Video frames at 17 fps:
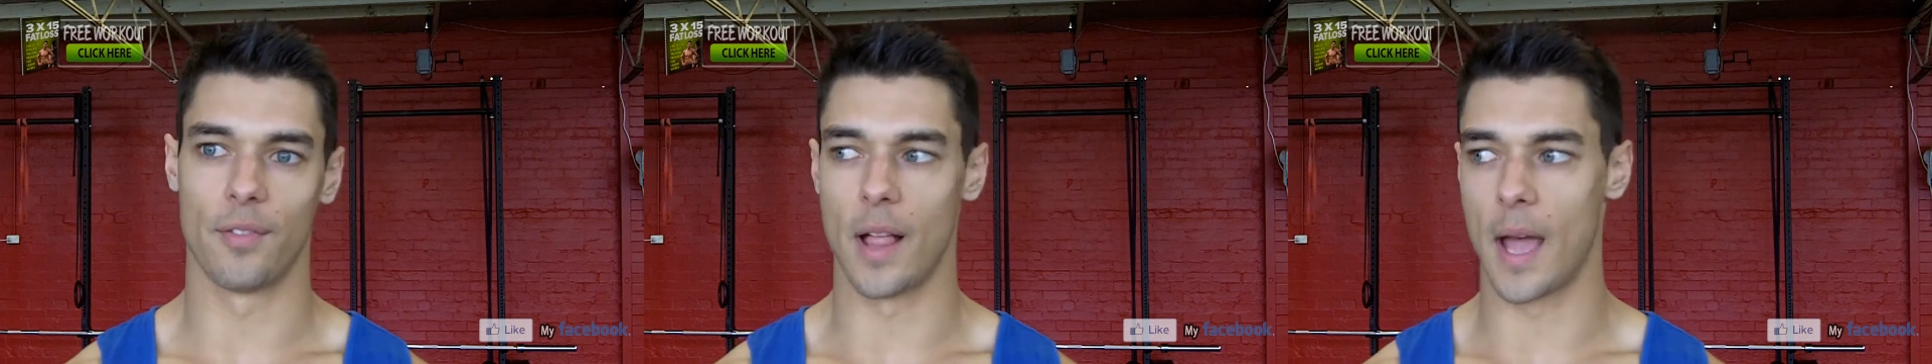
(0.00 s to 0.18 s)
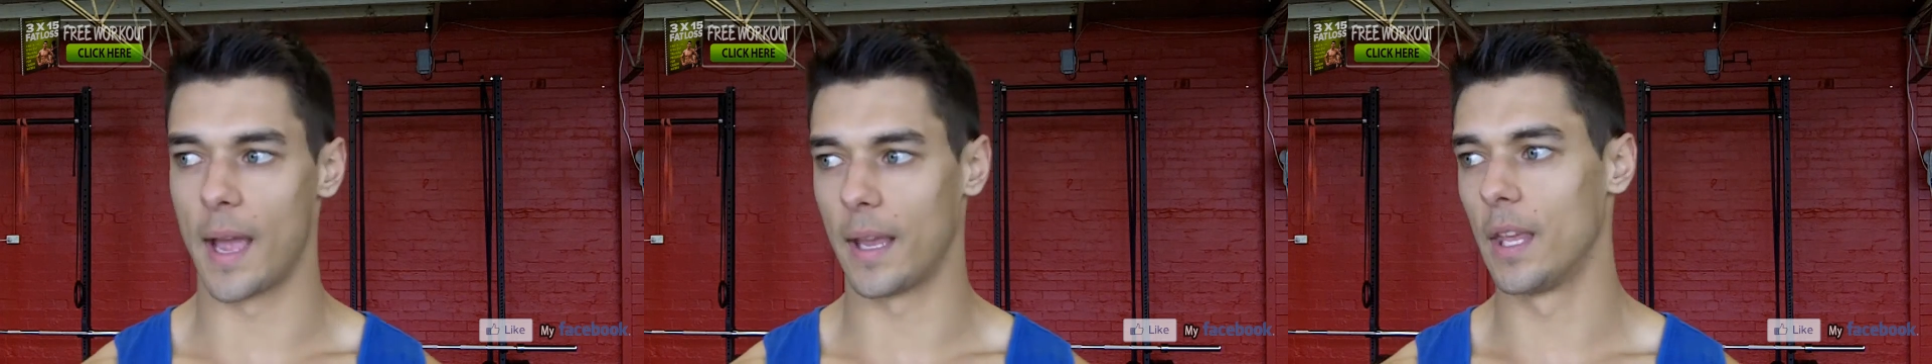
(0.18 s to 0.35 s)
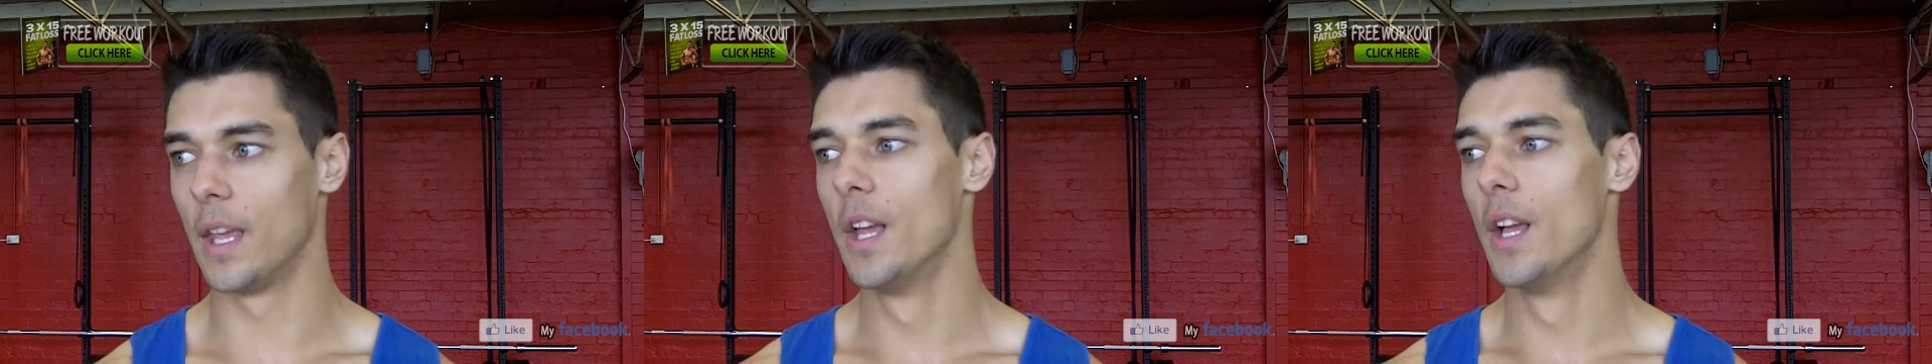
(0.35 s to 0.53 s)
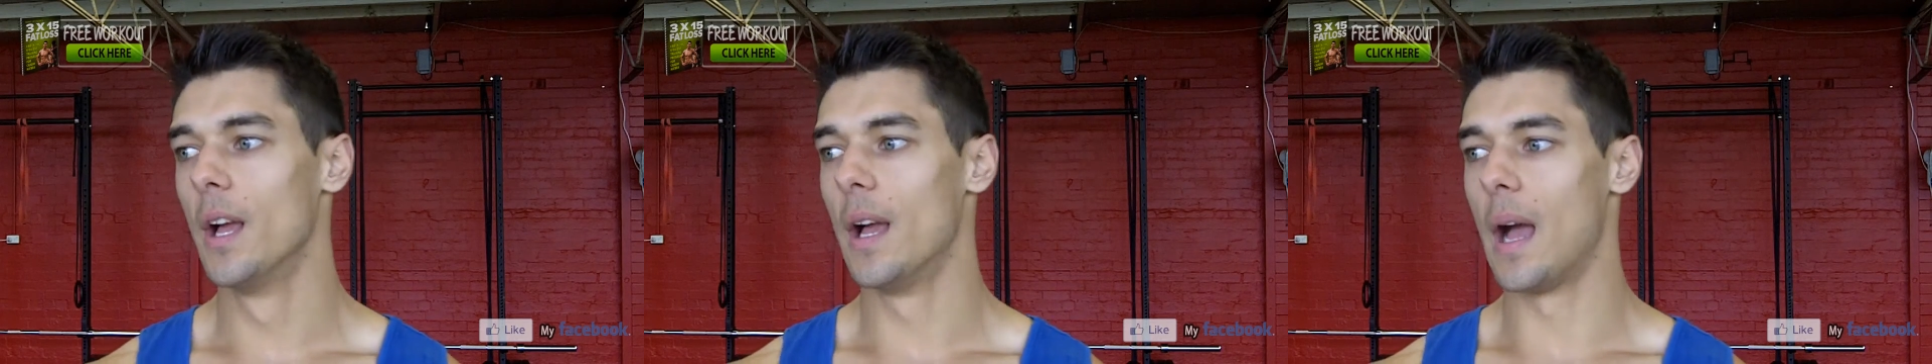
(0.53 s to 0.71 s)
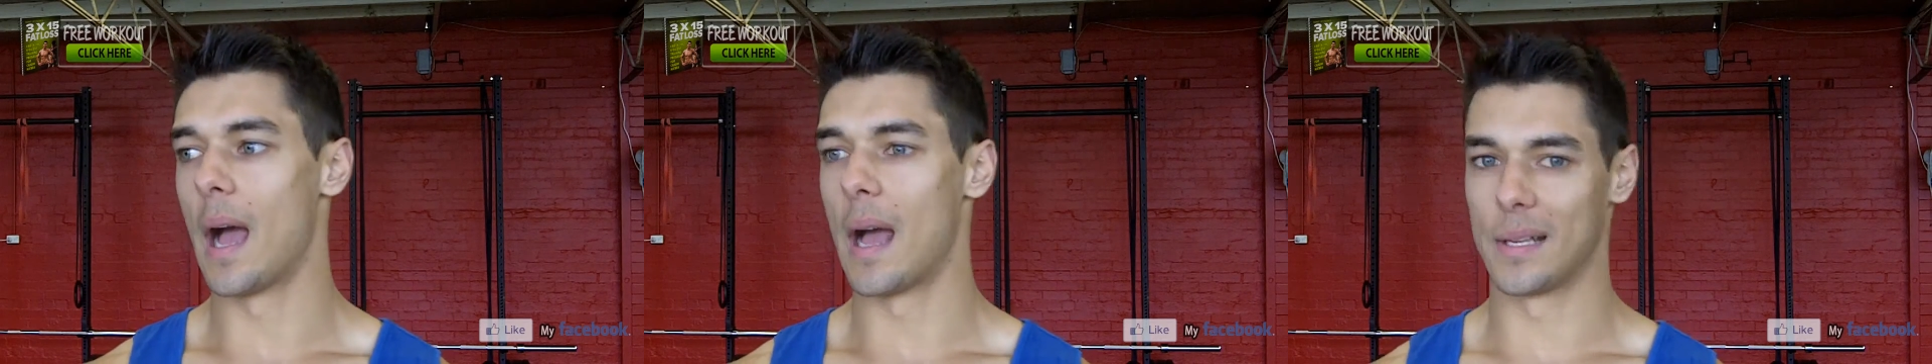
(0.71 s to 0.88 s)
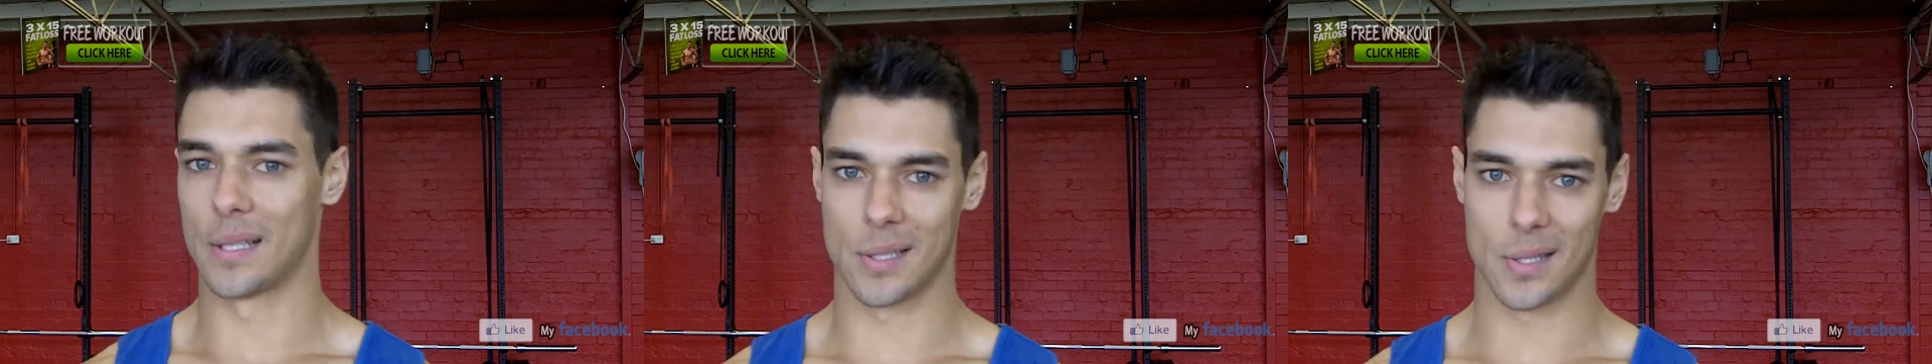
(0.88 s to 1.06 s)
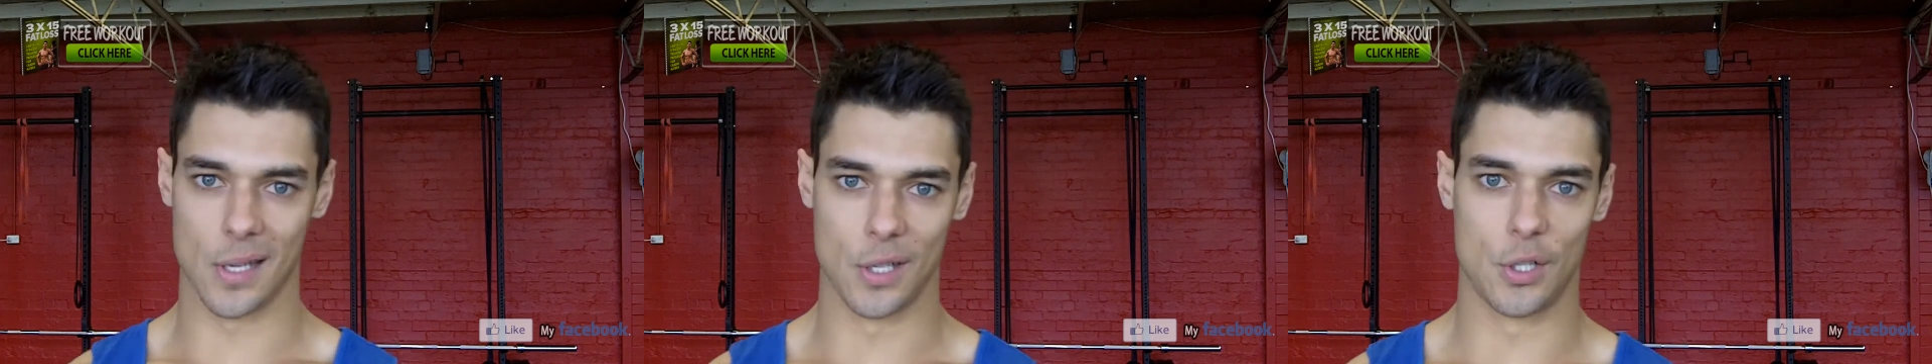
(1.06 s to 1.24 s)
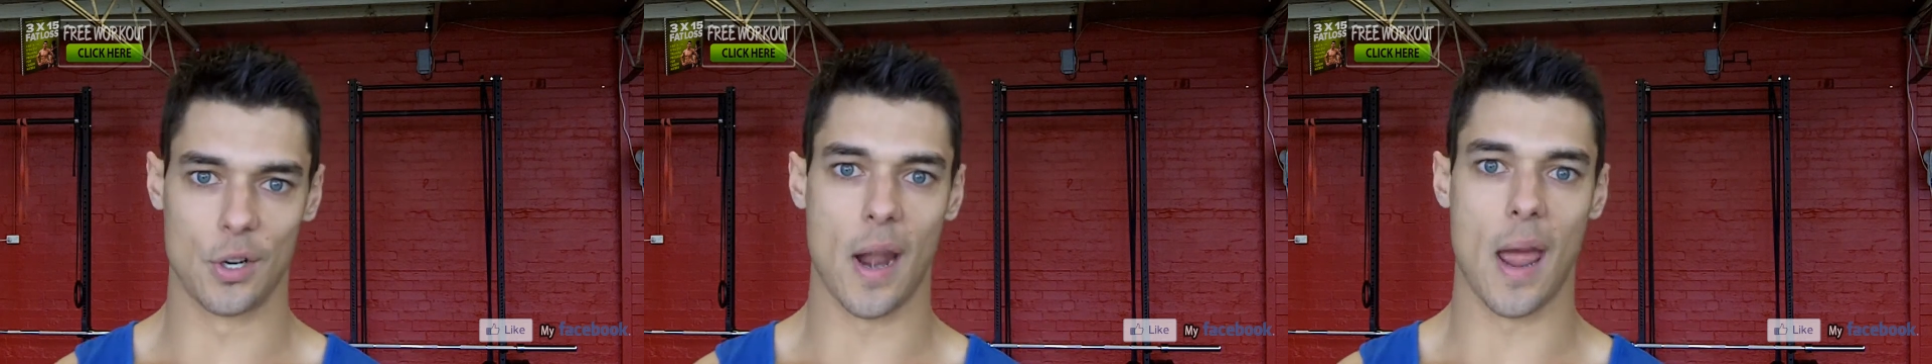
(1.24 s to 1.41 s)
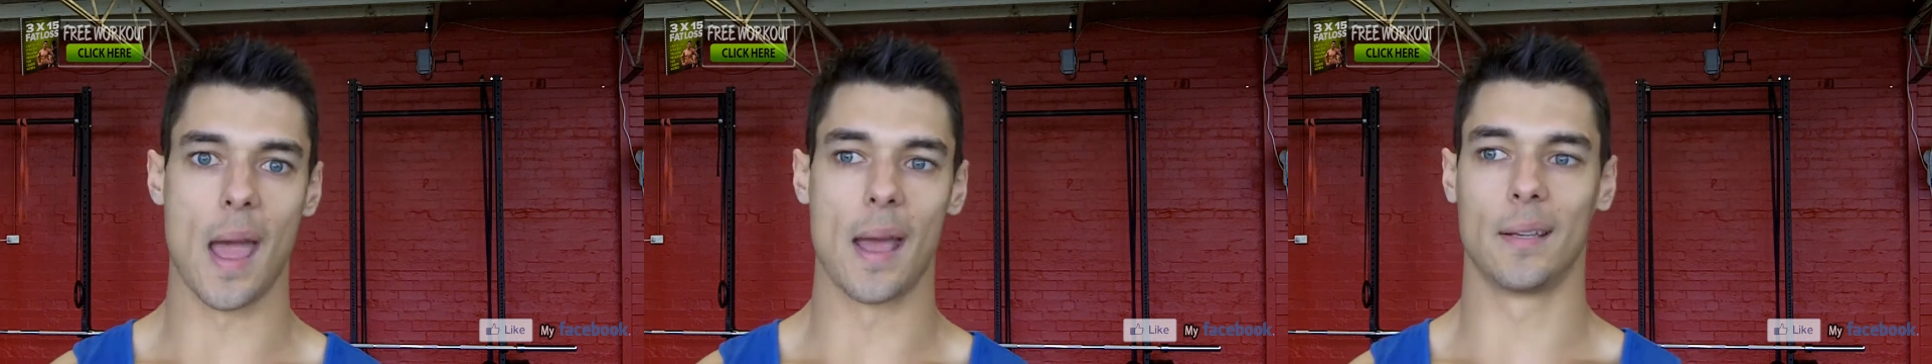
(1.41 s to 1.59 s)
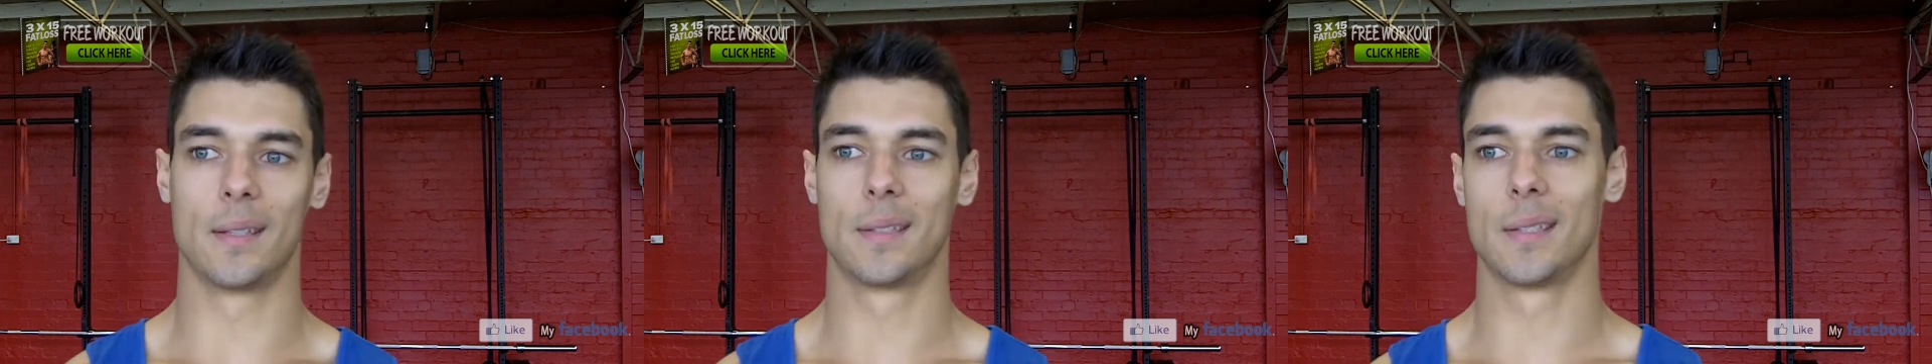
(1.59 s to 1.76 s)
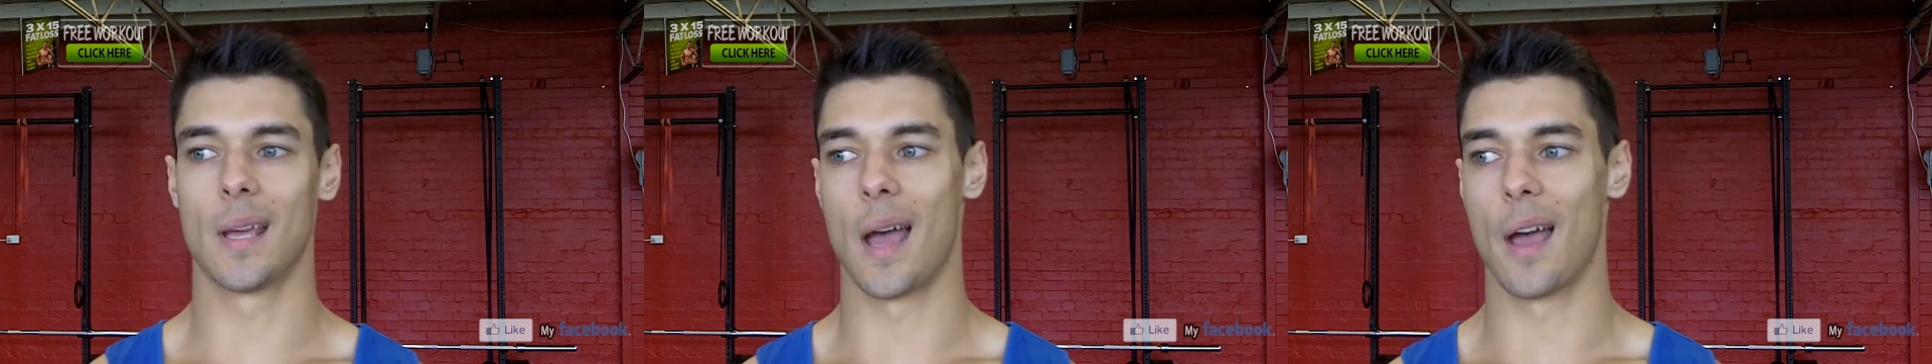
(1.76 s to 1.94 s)
like sled
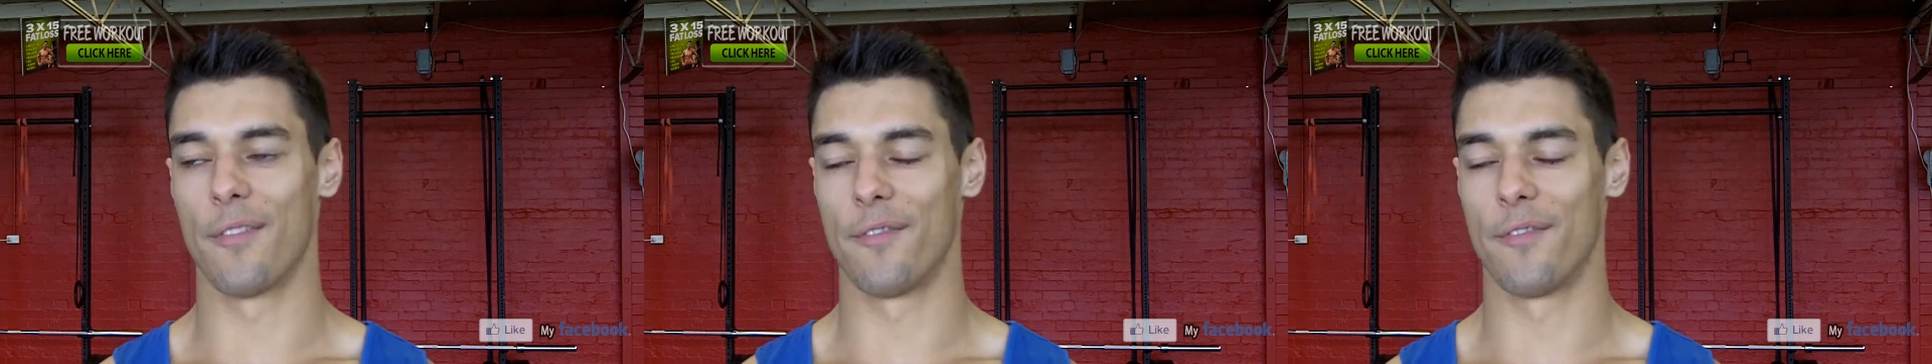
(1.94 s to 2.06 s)
drags,